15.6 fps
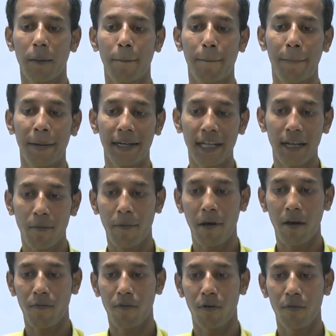better
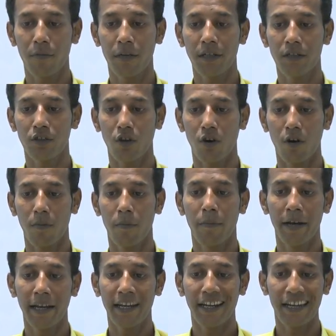performance of
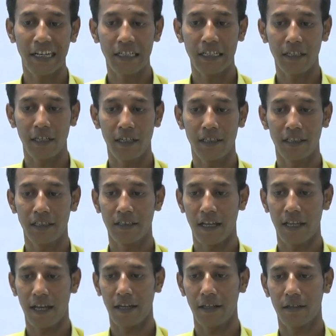my intended
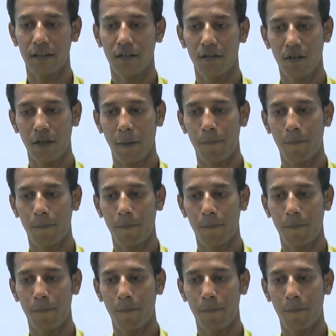design. Okay.